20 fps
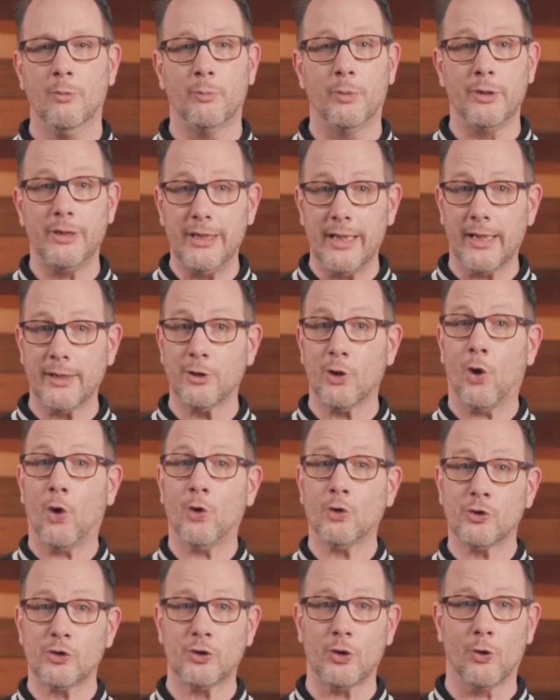but yet
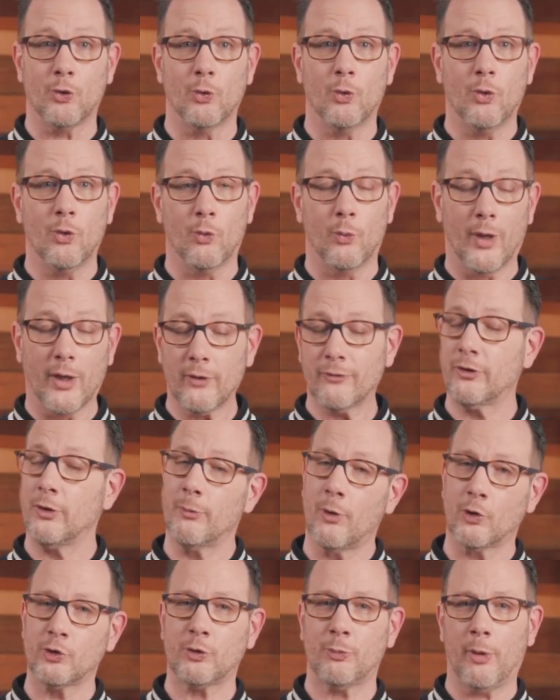also one of the
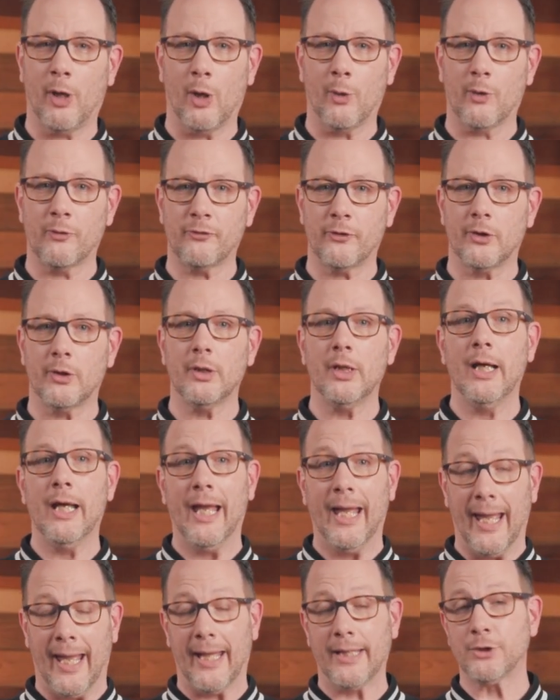most powerful
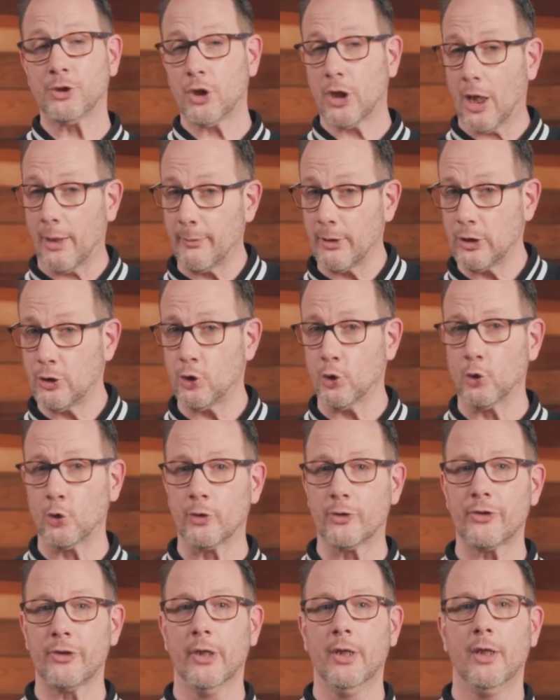and common
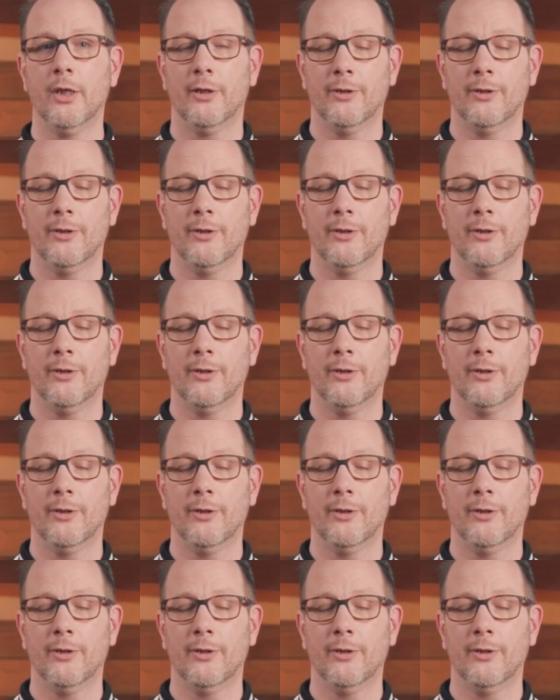tools